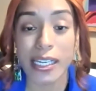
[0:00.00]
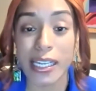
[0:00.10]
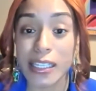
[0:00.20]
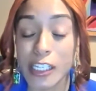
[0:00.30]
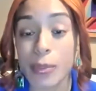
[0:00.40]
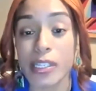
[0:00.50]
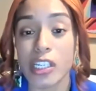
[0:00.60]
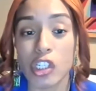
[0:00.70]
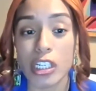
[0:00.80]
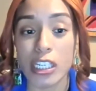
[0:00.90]
In this
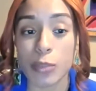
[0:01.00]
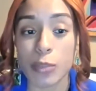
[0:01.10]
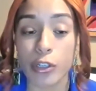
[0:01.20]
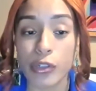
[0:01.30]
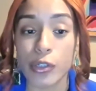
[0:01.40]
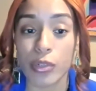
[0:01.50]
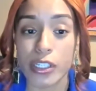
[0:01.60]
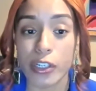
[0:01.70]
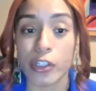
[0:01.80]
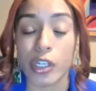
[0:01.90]
position, he has produced
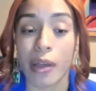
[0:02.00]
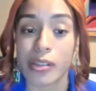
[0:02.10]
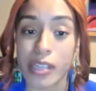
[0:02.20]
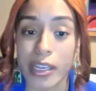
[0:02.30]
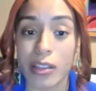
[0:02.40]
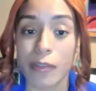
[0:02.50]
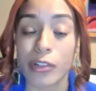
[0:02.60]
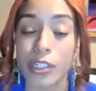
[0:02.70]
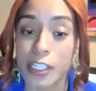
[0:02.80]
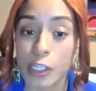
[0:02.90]
research on a
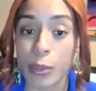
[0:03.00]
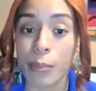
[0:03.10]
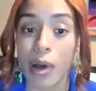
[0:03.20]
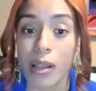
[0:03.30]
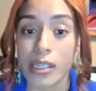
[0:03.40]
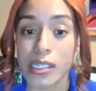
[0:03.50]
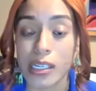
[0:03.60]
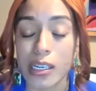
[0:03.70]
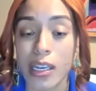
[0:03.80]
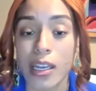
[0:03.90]
state-level discipline
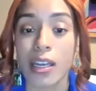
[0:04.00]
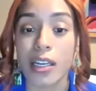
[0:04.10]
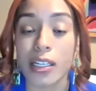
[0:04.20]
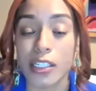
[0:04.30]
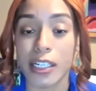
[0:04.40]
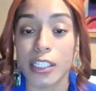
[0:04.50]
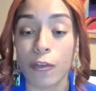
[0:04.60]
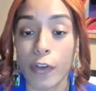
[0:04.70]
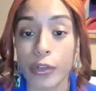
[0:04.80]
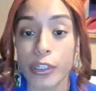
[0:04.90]
policy, conducted
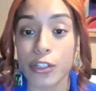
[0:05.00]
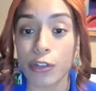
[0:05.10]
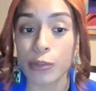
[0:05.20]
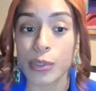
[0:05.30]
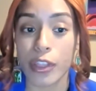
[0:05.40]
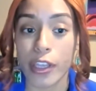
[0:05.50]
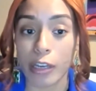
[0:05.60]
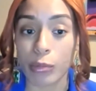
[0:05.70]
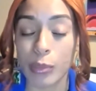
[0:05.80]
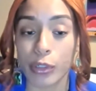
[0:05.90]
focus groups with
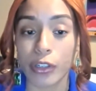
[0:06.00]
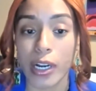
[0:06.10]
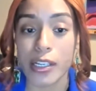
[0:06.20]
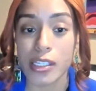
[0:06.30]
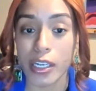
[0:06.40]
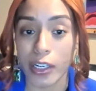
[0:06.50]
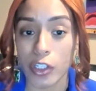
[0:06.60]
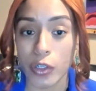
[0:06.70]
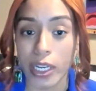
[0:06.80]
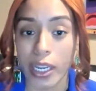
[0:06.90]
young people across the
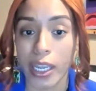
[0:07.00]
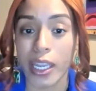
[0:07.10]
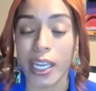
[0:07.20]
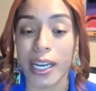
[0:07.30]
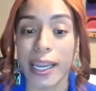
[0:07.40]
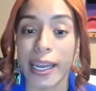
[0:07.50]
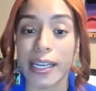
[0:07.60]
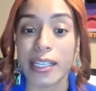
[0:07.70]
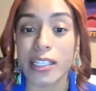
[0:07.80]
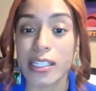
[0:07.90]
country, and
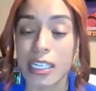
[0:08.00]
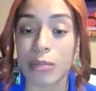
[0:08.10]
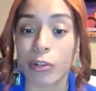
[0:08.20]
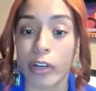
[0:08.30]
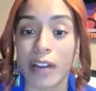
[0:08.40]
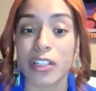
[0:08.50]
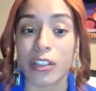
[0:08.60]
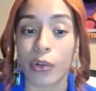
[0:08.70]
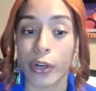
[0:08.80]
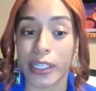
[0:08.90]
aided the team crafting
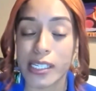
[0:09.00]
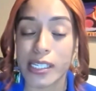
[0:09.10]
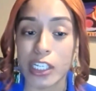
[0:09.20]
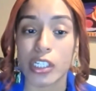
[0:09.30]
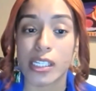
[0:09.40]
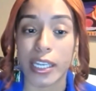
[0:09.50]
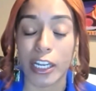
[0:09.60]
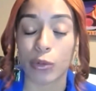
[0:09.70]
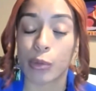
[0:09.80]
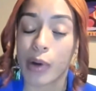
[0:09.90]
the organization's
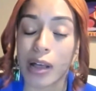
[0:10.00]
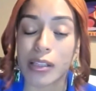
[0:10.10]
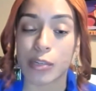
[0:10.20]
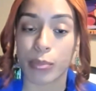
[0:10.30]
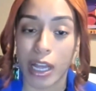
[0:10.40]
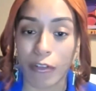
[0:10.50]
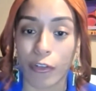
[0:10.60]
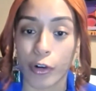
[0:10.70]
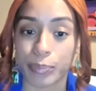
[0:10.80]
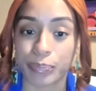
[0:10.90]
annual policy
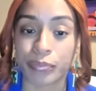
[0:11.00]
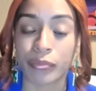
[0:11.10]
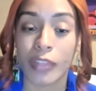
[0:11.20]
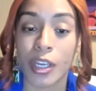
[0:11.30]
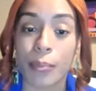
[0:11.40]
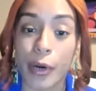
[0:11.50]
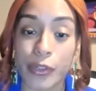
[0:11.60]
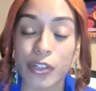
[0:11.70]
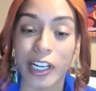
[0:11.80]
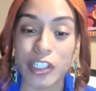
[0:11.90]
platform.
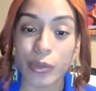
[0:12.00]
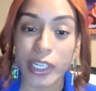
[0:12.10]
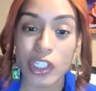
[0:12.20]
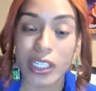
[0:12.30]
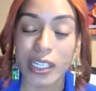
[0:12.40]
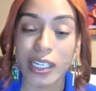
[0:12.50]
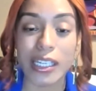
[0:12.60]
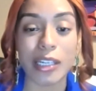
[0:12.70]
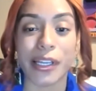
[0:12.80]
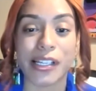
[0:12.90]
Post-graduation,
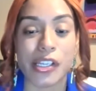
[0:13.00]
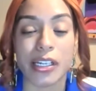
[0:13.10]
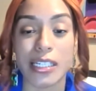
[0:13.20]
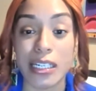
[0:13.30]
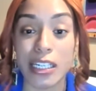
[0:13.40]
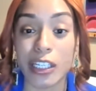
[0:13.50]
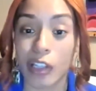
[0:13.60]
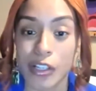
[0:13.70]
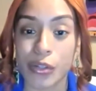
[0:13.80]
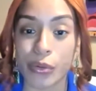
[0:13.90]
he plans on attending
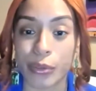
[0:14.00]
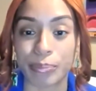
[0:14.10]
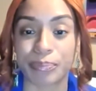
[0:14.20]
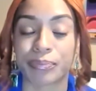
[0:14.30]
law school.